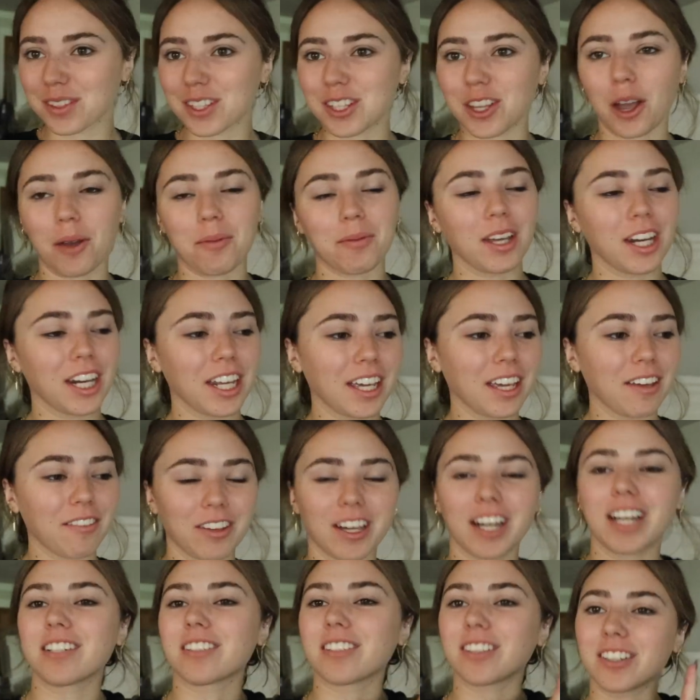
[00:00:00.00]
So I'm gonna give you
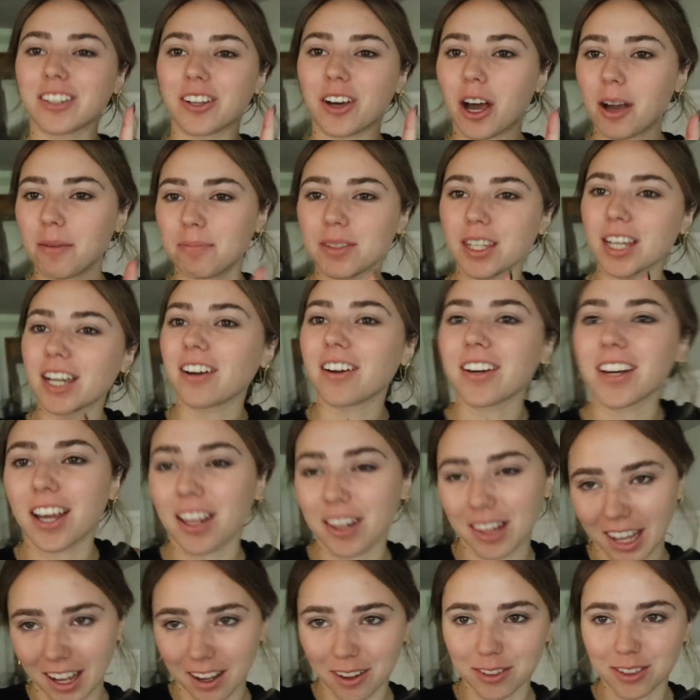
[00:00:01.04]
guys a little update on how
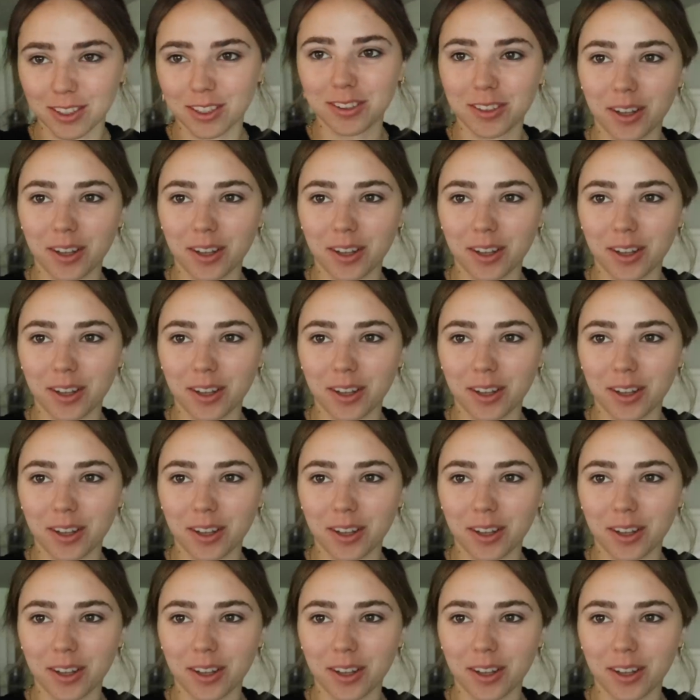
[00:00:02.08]
the house is